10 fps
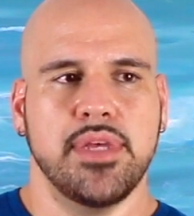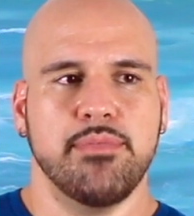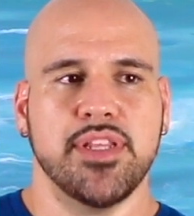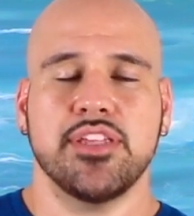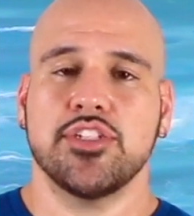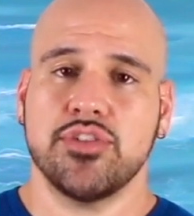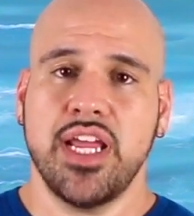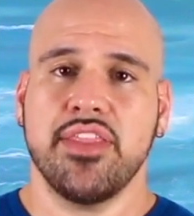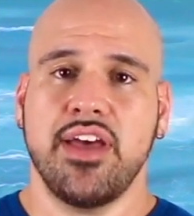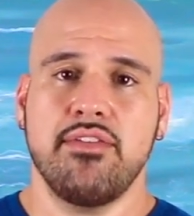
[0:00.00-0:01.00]
But the
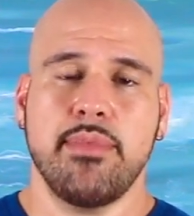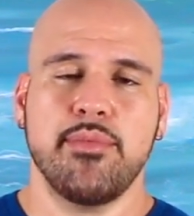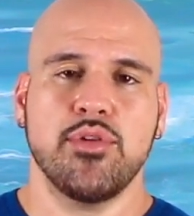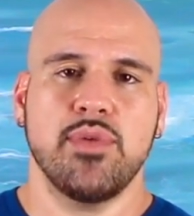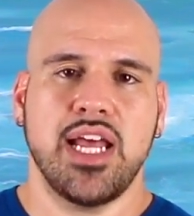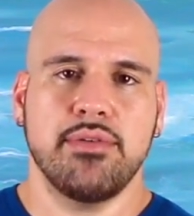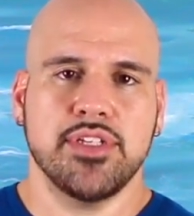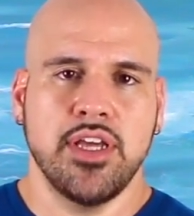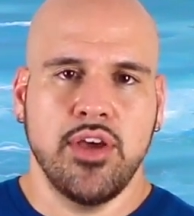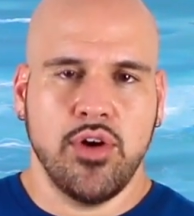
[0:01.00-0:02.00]
strength, I remember when I
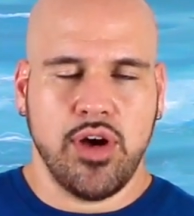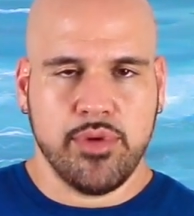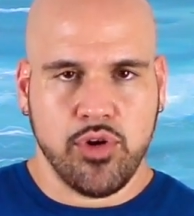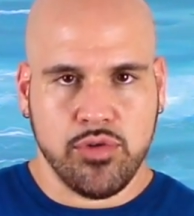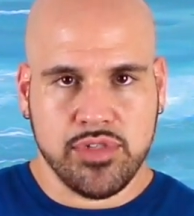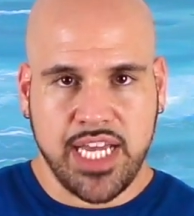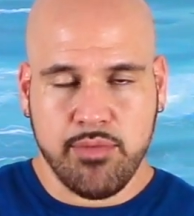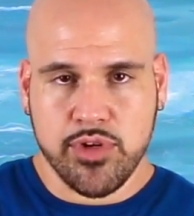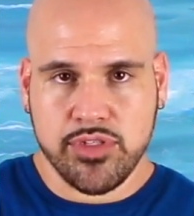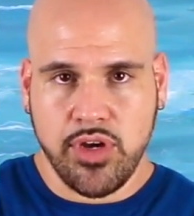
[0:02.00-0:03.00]
would hold
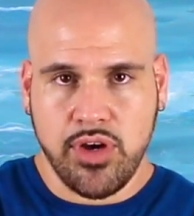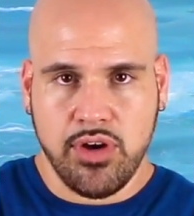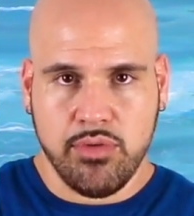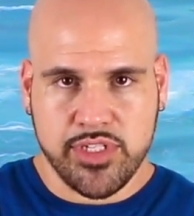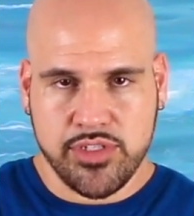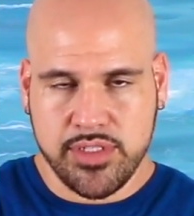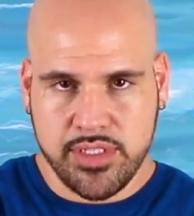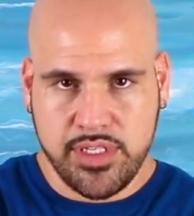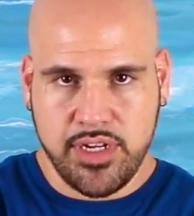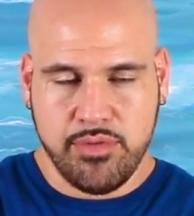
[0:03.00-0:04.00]
downward dog, which is,
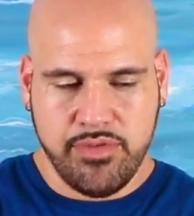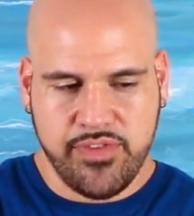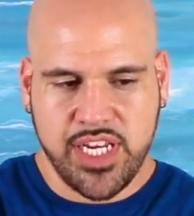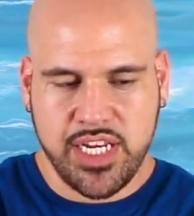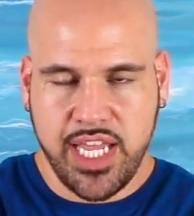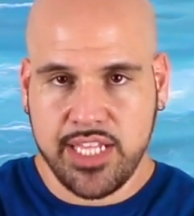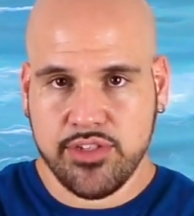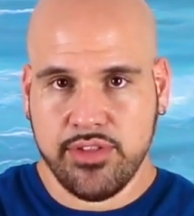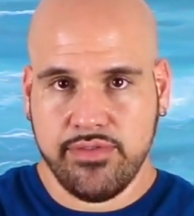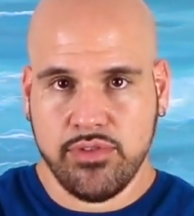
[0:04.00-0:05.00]
feet and hands
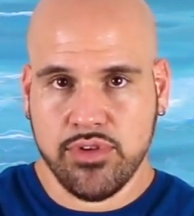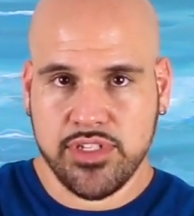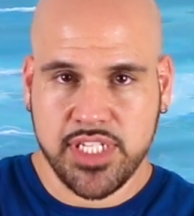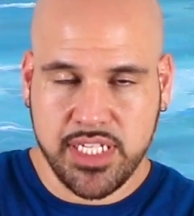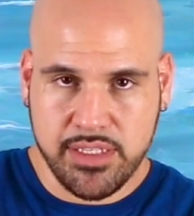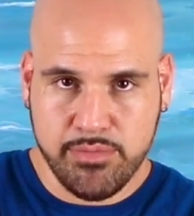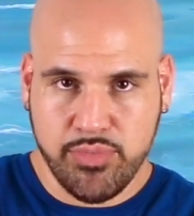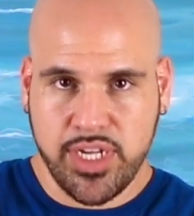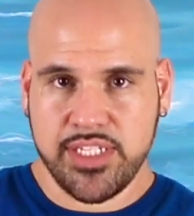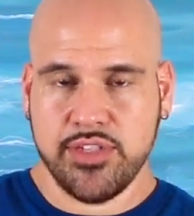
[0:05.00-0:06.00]
on the floor, seat
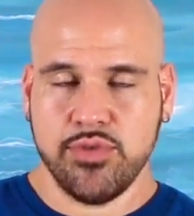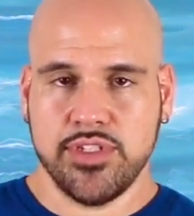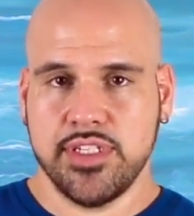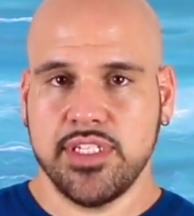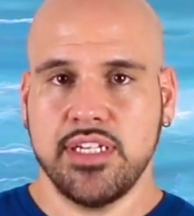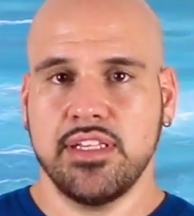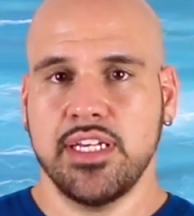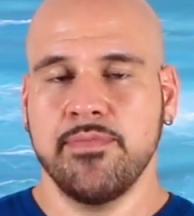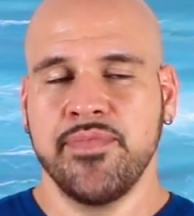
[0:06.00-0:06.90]
pressing towards the ceiling.